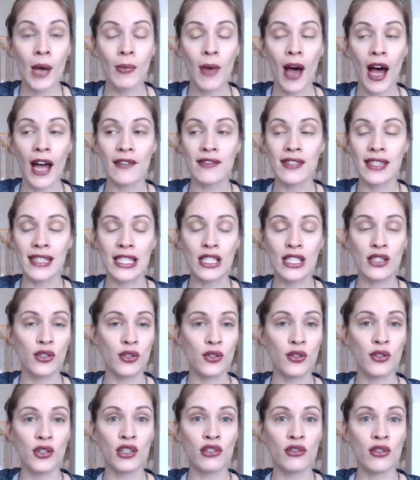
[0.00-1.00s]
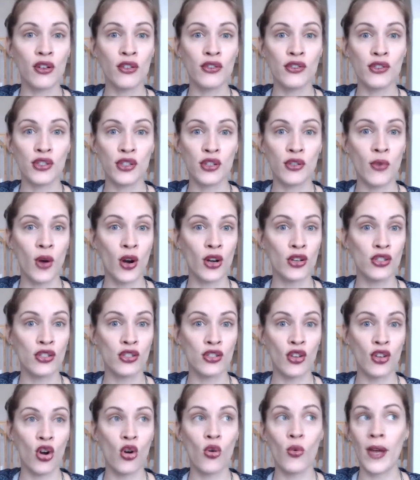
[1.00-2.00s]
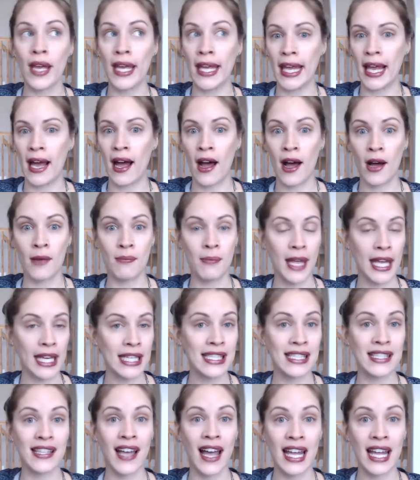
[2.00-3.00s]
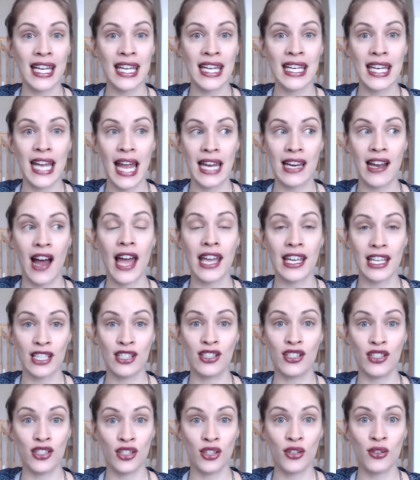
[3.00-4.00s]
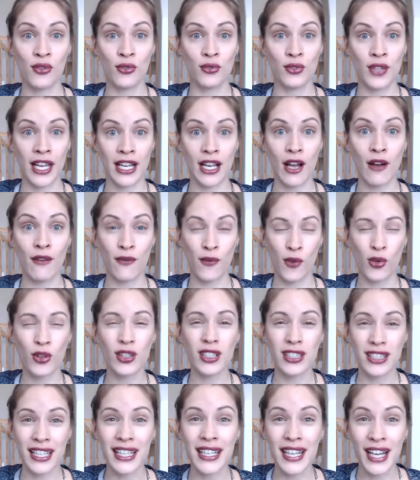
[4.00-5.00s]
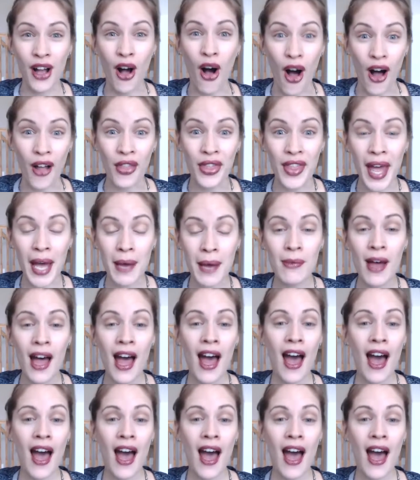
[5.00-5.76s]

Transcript: I've seen two year olds who are so um, excited and I can do like a full cleaning on them.